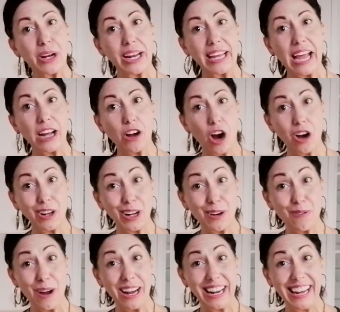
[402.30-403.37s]
we're going to get
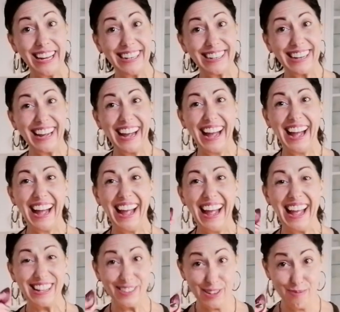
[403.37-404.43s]
garlic ready
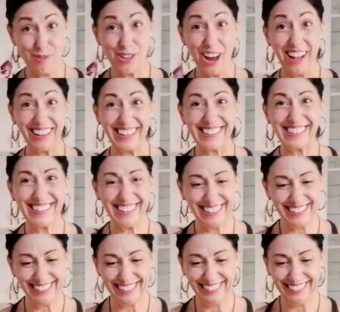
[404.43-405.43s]
and some shallots.